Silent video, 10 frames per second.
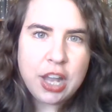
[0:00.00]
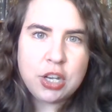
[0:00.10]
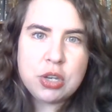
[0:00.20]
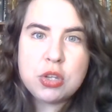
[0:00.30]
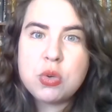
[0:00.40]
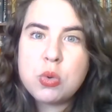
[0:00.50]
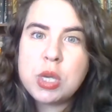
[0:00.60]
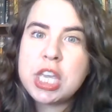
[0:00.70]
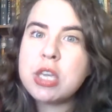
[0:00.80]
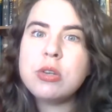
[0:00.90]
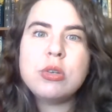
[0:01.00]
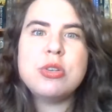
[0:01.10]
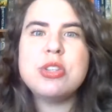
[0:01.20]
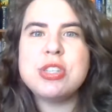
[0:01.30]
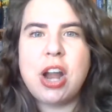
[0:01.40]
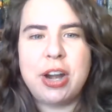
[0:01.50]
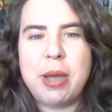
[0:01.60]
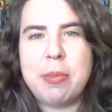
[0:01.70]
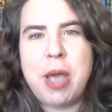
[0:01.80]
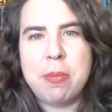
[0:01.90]
a new huge
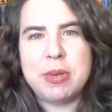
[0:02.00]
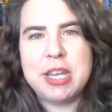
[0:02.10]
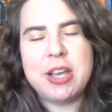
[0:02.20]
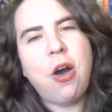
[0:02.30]
startup company